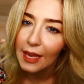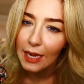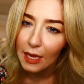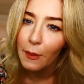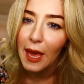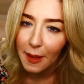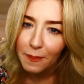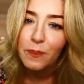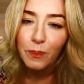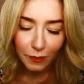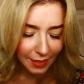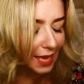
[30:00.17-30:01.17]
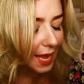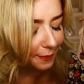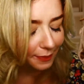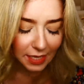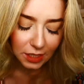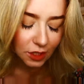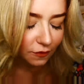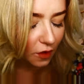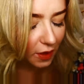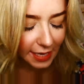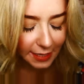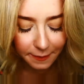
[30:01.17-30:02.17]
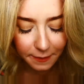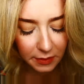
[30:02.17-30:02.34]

anyway. Yeah, that's fine.